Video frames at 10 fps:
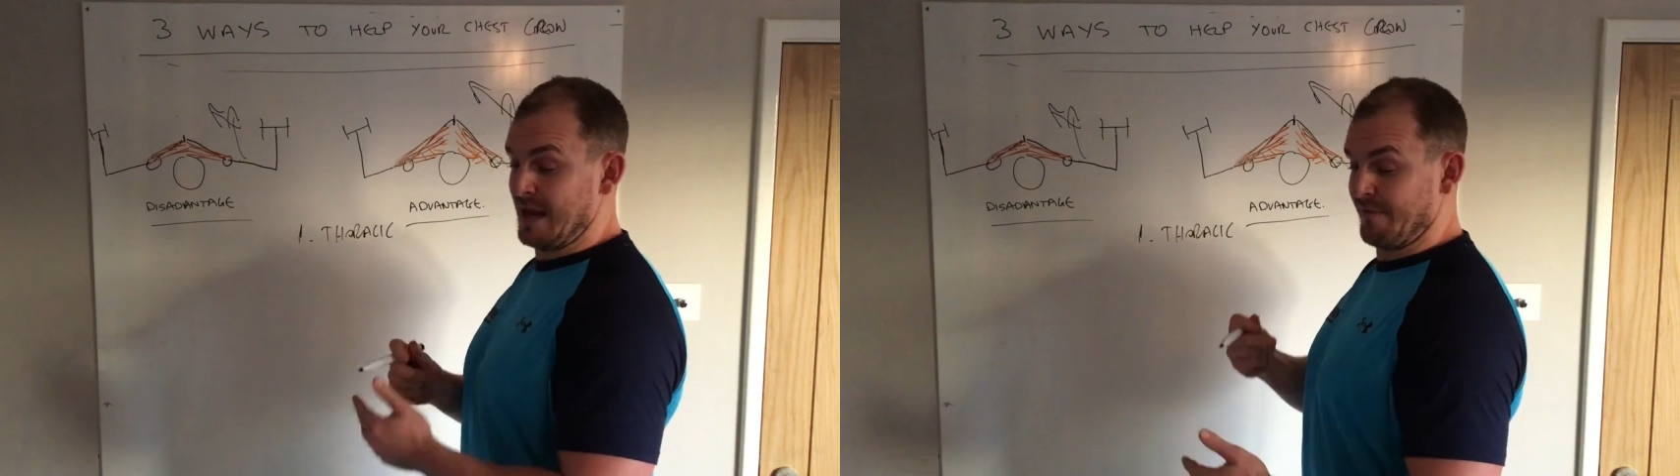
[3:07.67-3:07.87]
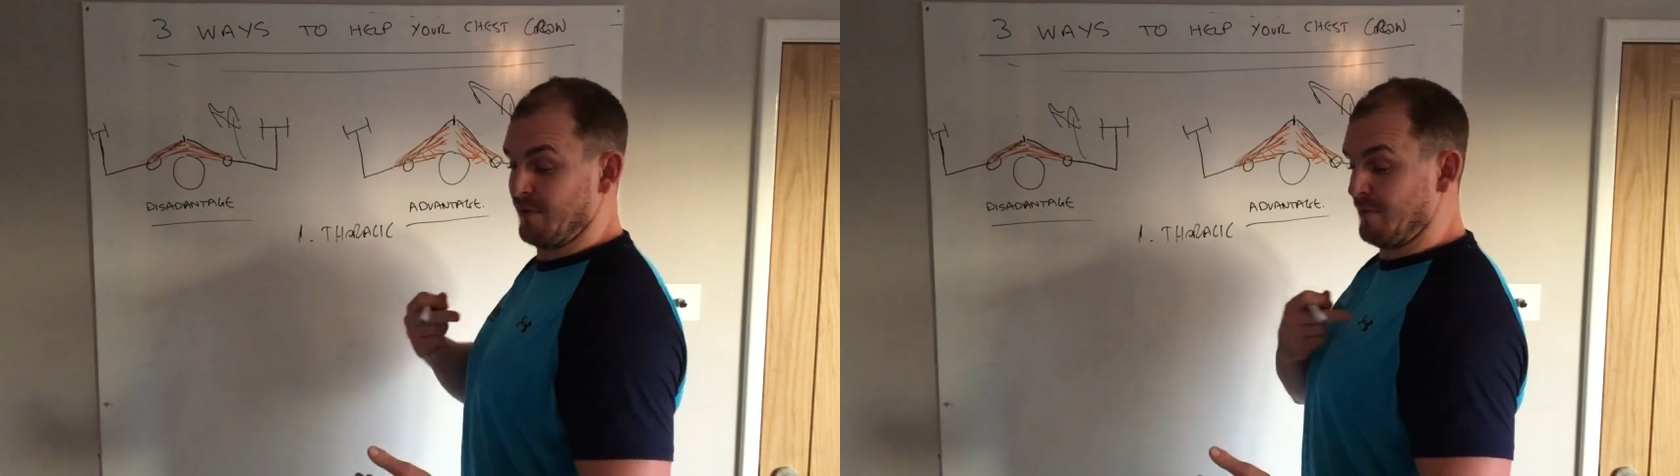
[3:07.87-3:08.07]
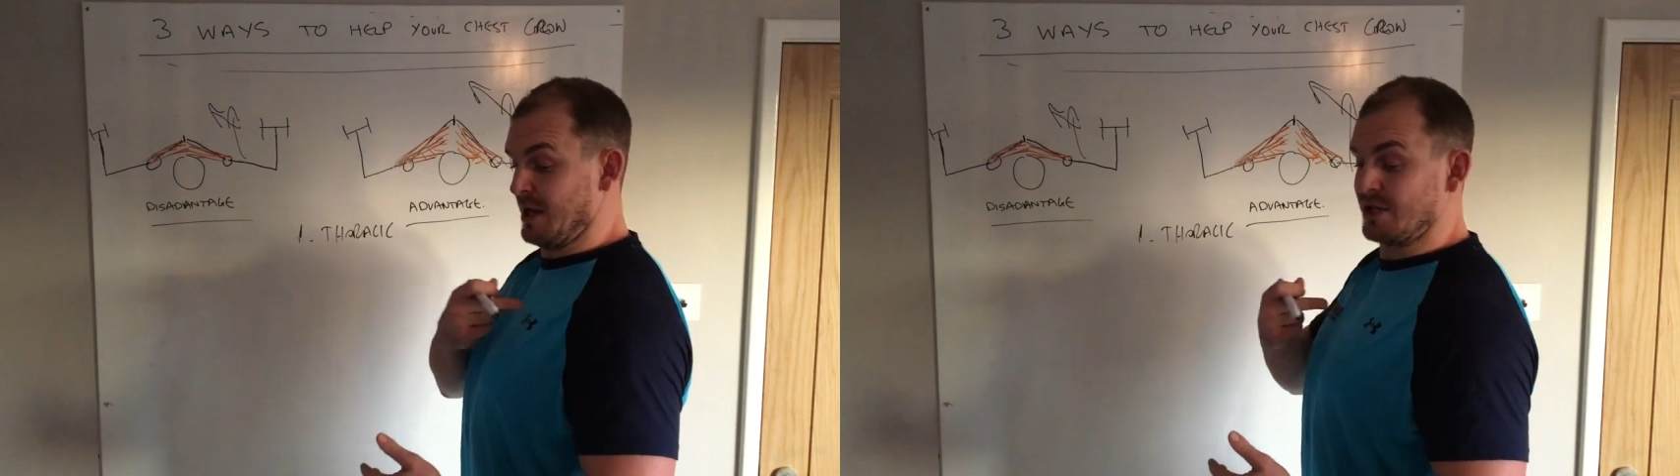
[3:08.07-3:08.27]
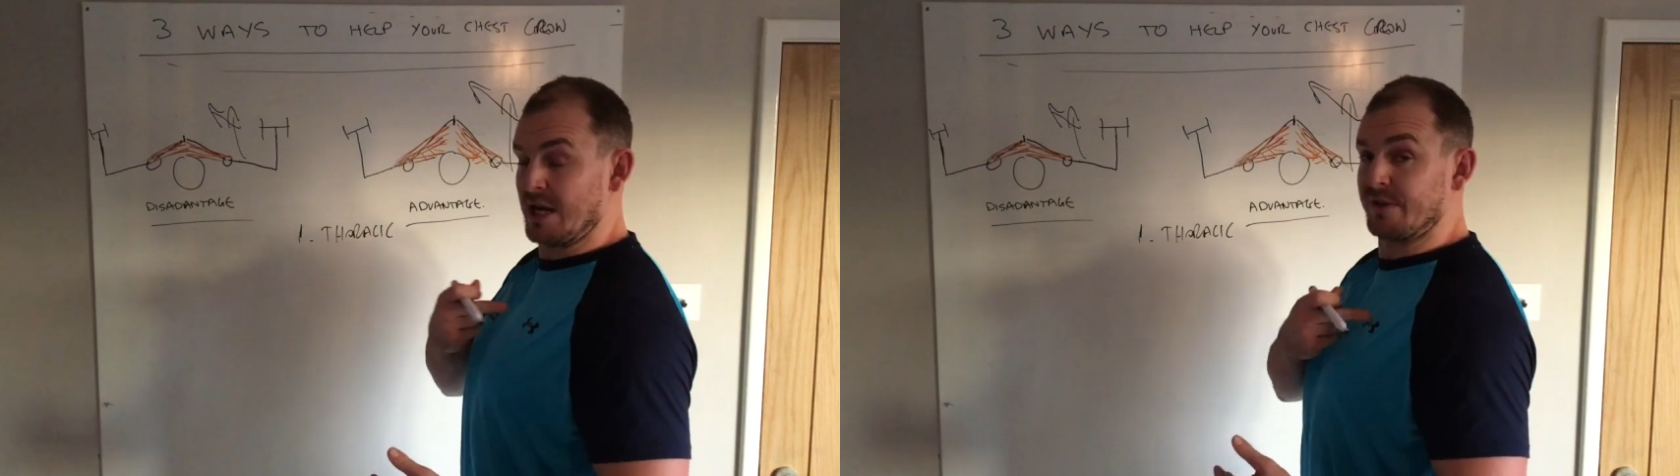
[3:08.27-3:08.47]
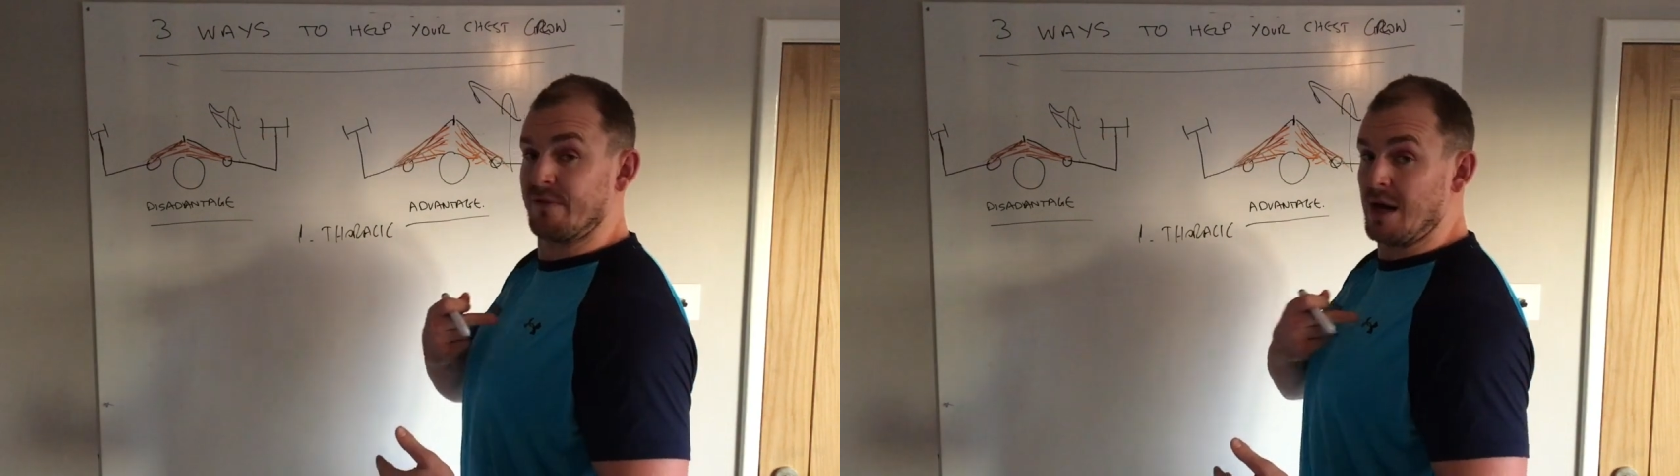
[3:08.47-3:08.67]
therefore my
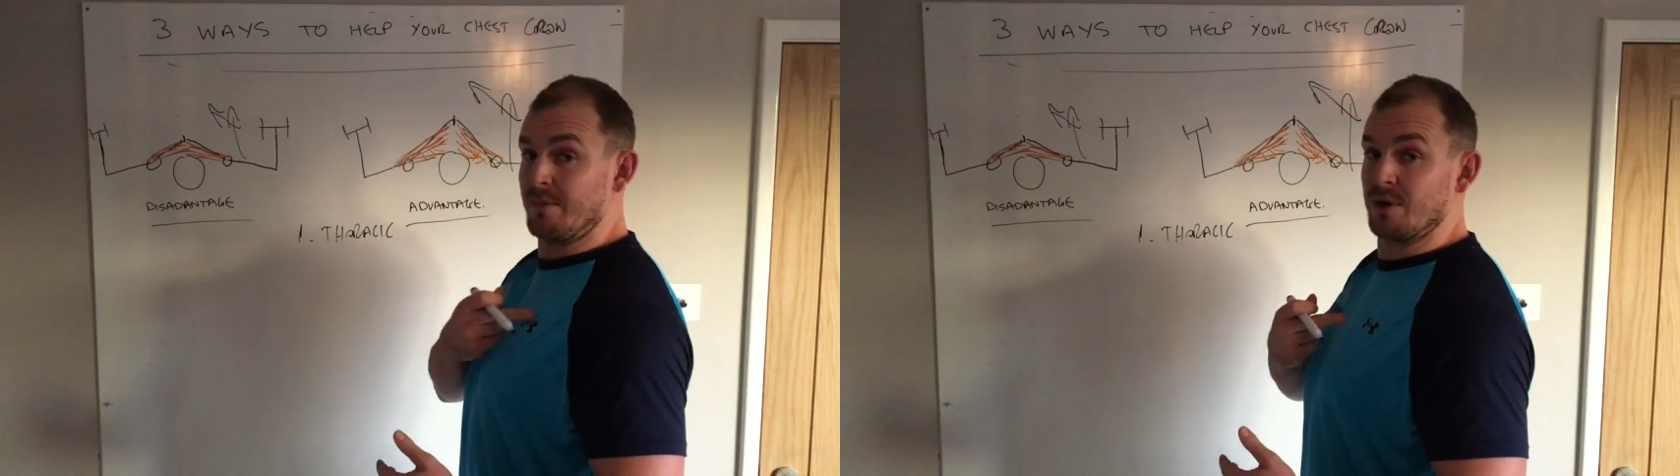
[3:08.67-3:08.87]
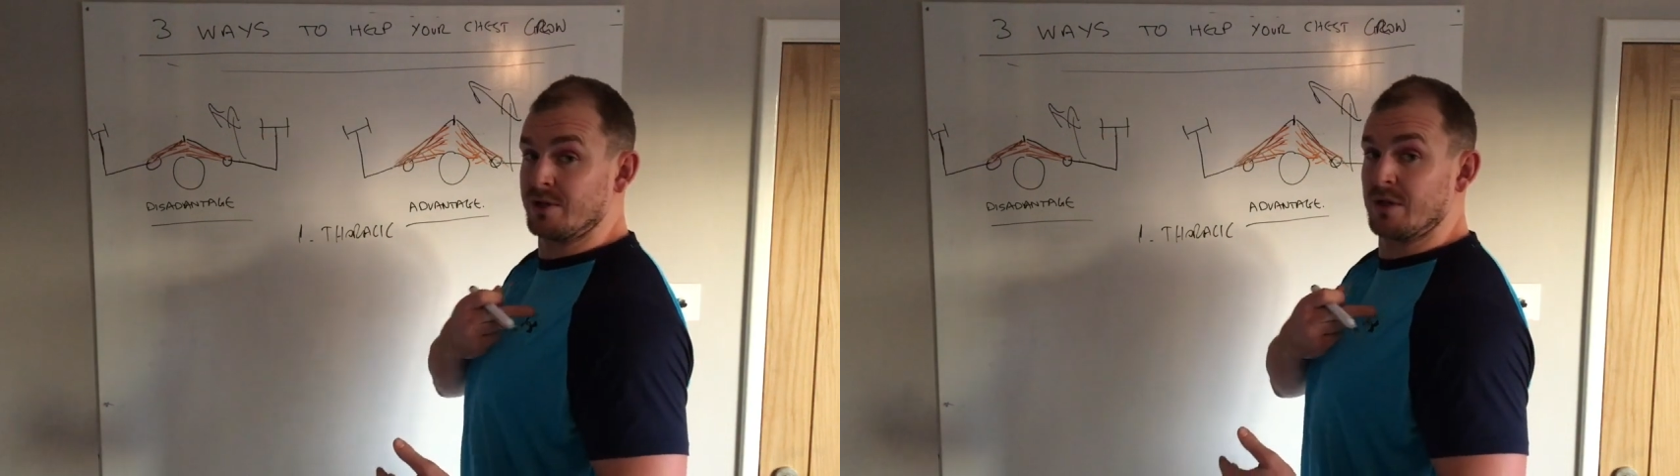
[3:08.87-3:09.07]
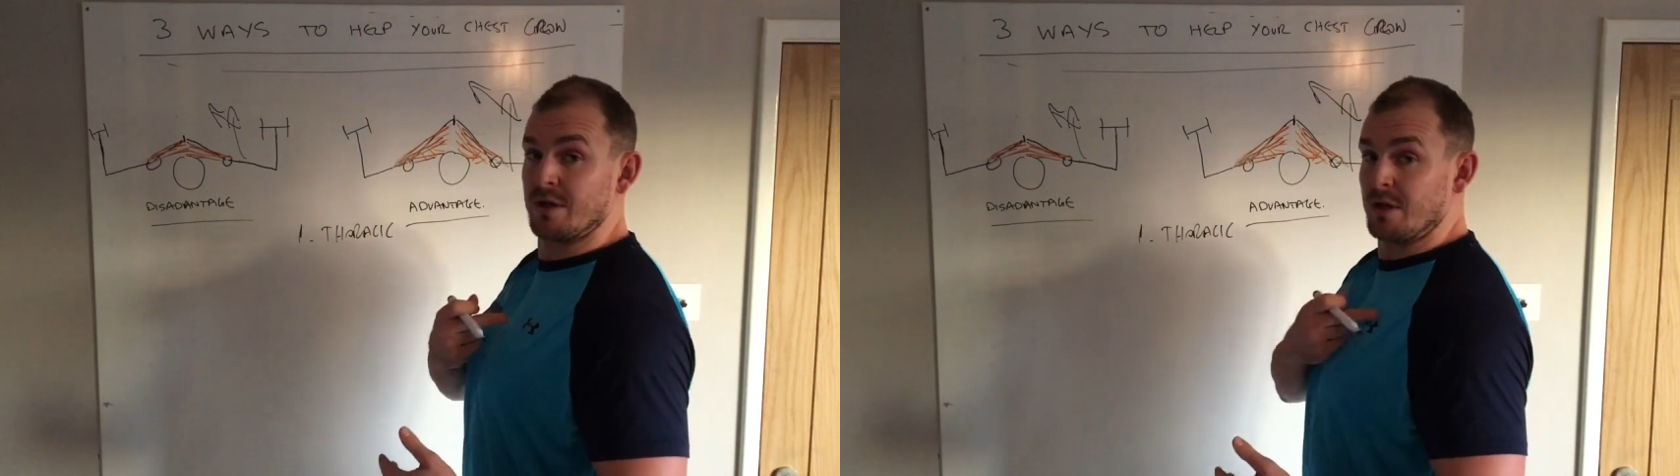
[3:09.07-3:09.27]
chest fibres